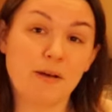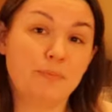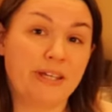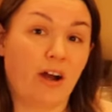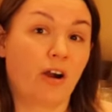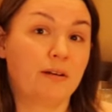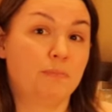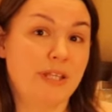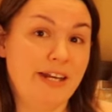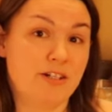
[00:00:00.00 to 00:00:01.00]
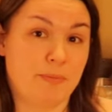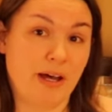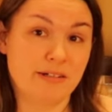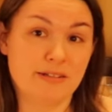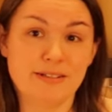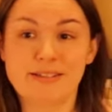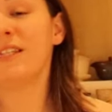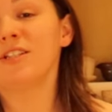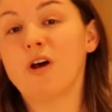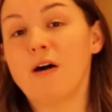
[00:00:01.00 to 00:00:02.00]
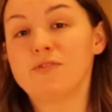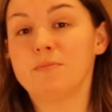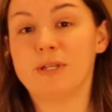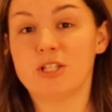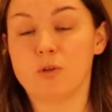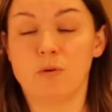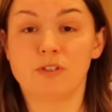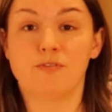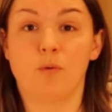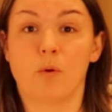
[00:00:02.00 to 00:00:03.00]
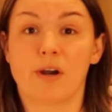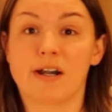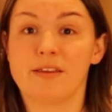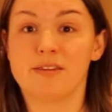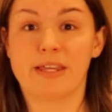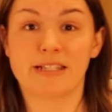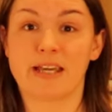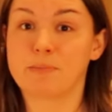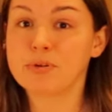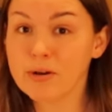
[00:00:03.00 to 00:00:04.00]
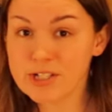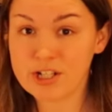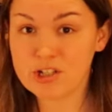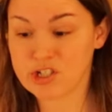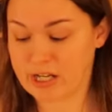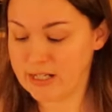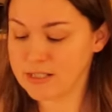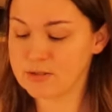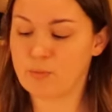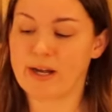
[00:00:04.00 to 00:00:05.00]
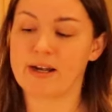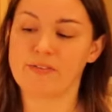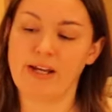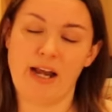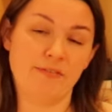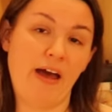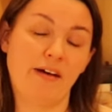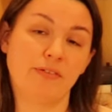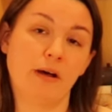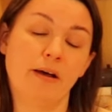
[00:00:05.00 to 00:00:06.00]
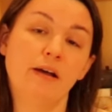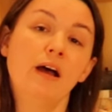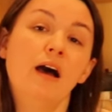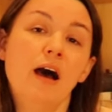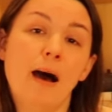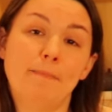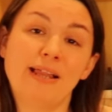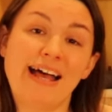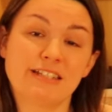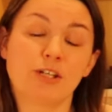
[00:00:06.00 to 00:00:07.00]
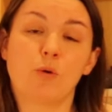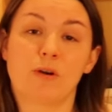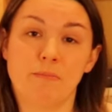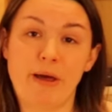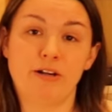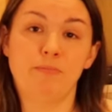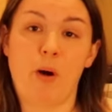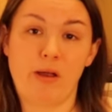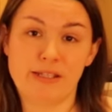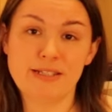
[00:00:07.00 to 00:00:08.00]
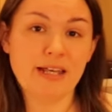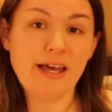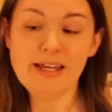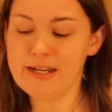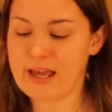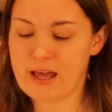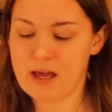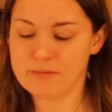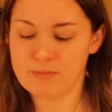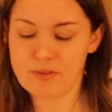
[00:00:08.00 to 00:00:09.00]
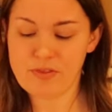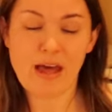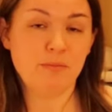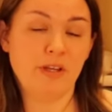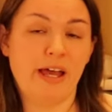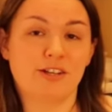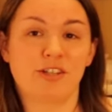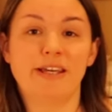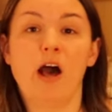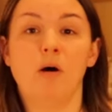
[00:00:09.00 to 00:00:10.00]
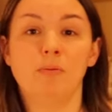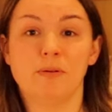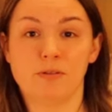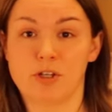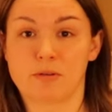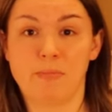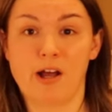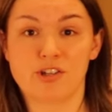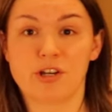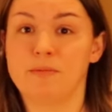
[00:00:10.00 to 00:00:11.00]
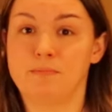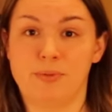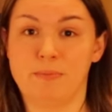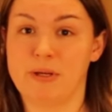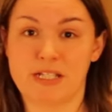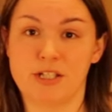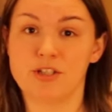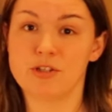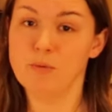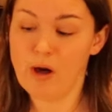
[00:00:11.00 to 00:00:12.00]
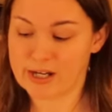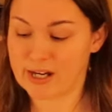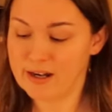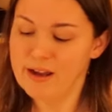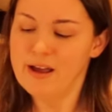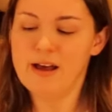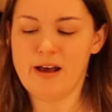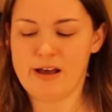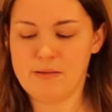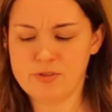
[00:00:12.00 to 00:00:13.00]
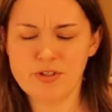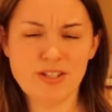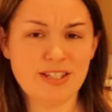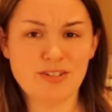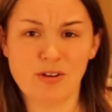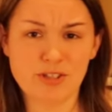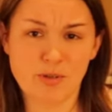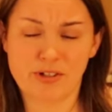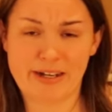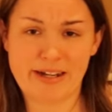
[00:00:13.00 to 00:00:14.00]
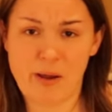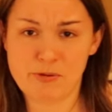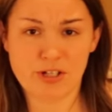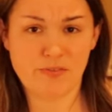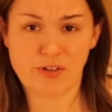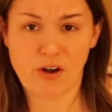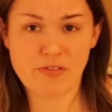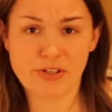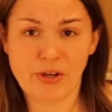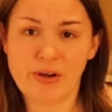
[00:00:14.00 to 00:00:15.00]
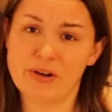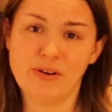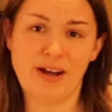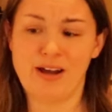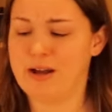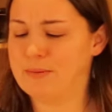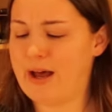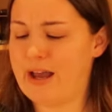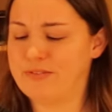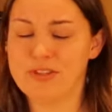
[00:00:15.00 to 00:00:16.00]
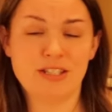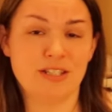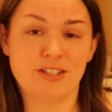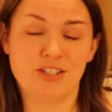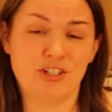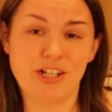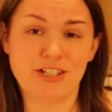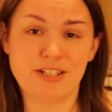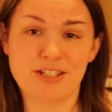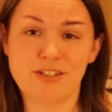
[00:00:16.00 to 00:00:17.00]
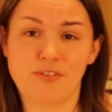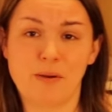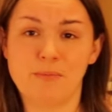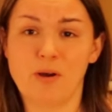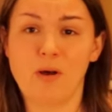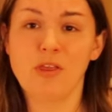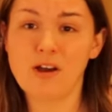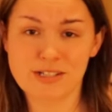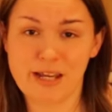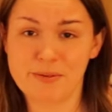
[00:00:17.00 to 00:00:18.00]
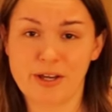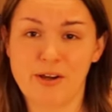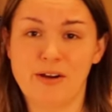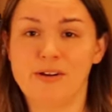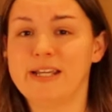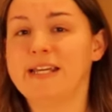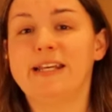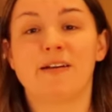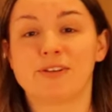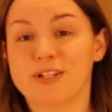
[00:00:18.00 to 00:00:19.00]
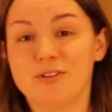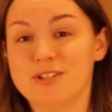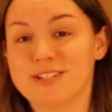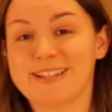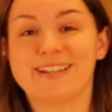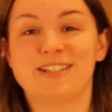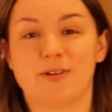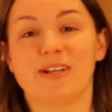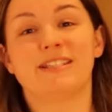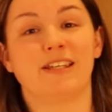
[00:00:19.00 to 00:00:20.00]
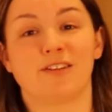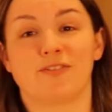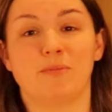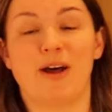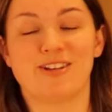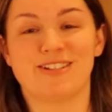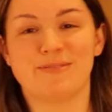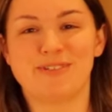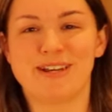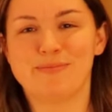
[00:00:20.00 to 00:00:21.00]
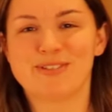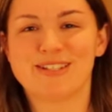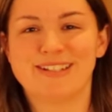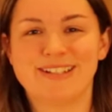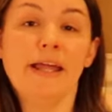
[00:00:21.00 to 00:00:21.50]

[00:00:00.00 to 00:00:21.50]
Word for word: up are blender bottles. These will often be sold for things like protein shakes where they kind of have a a plastic or a metal ball inside and that will actually help your matcha be mixed into the water. Um, so this is also a great option if you're on the go. Um, I, this is Jason's from a long time ago. He never uses it so I steal it for matcha sometimes